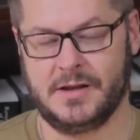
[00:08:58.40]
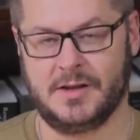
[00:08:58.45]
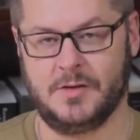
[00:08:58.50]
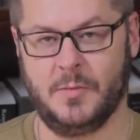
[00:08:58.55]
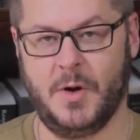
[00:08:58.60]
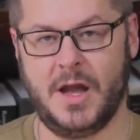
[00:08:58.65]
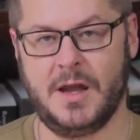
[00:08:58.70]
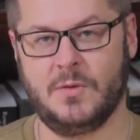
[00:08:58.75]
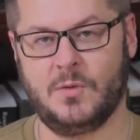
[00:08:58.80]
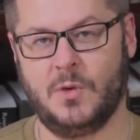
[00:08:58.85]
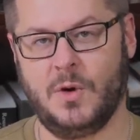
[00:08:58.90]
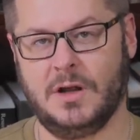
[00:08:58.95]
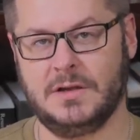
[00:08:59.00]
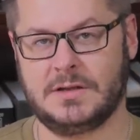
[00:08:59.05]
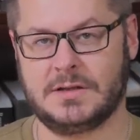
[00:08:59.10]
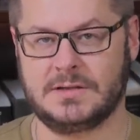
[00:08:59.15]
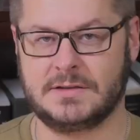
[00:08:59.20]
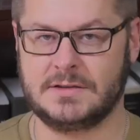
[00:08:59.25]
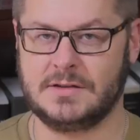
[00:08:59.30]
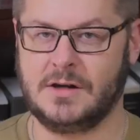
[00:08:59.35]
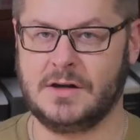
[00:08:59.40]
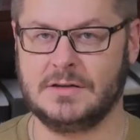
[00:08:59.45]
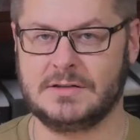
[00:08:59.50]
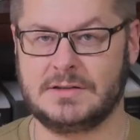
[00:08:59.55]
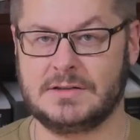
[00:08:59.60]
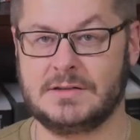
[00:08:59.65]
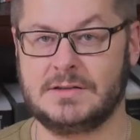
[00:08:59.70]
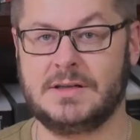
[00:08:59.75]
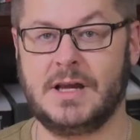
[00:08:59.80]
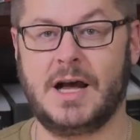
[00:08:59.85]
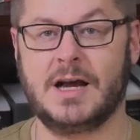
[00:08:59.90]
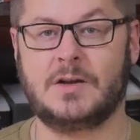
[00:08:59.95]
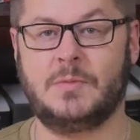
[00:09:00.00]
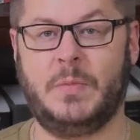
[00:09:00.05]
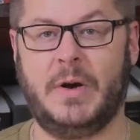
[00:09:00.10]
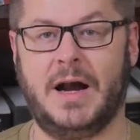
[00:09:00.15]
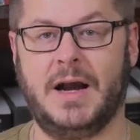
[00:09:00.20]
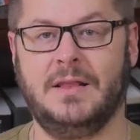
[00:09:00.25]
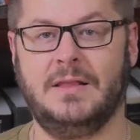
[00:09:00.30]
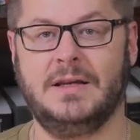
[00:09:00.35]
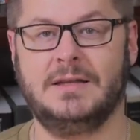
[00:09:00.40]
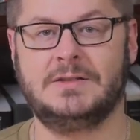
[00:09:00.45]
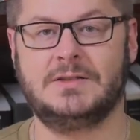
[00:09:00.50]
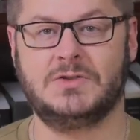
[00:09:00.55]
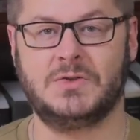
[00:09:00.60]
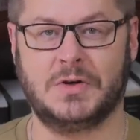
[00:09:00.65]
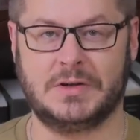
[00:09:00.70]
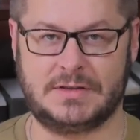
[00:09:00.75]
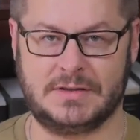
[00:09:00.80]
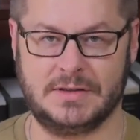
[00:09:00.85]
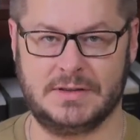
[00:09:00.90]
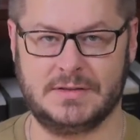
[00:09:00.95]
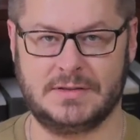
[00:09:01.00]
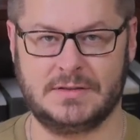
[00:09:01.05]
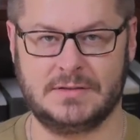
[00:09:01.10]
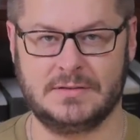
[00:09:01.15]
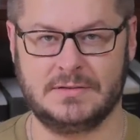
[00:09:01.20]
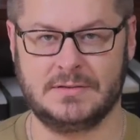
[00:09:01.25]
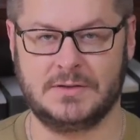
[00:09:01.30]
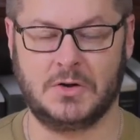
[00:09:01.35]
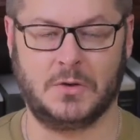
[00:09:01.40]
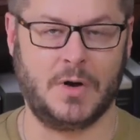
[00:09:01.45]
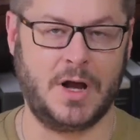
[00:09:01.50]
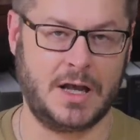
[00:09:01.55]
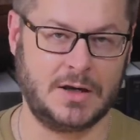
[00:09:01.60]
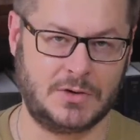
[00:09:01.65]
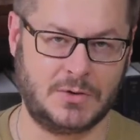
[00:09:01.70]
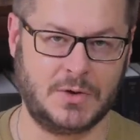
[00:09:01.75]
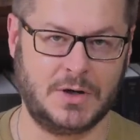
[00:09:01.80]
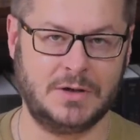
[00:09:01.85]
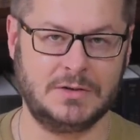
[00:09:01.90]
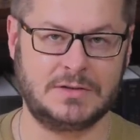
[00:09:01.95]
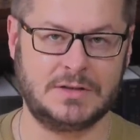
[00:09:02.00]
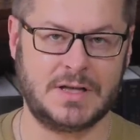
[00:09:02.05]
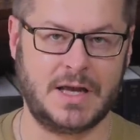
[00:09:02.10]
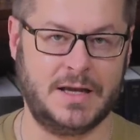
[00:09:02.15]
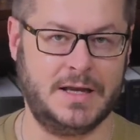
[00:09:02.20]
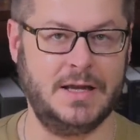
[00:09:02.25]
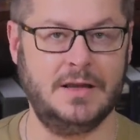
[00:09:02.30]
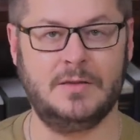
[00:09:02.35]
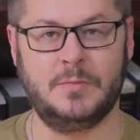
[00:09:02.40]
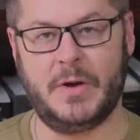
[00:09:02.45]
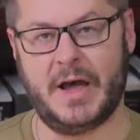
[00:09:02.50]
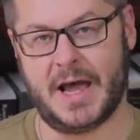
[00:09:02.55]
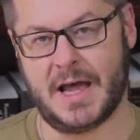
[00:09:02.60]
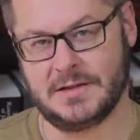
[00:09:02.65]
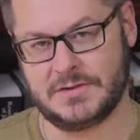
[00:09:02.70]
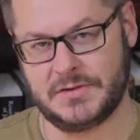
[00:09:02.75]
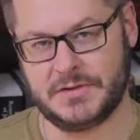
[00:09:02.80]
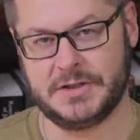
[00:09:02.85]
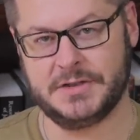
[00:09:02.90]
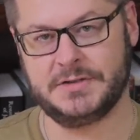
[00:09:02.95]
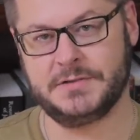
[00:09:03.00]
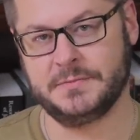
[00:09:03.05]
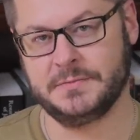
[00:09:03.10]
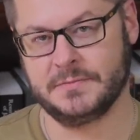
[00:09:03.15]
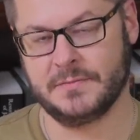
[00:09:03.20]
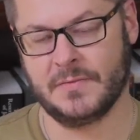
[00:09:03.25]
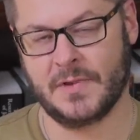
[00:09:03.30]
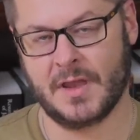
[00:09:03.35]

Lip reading: you might want to start stockpiling sources, Quran quotes, hadith passages.